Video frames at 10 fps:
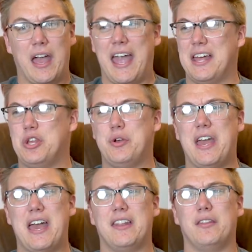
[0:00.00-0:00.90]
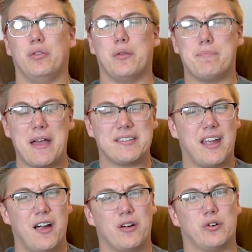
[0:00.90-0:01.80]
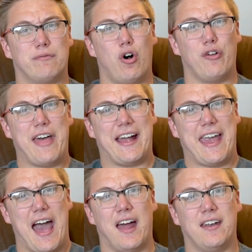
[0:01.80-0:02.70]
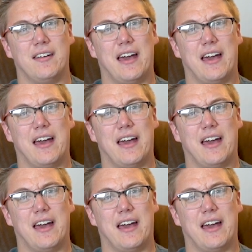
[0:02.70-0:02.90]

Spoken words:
and you get the best character of all, that cat.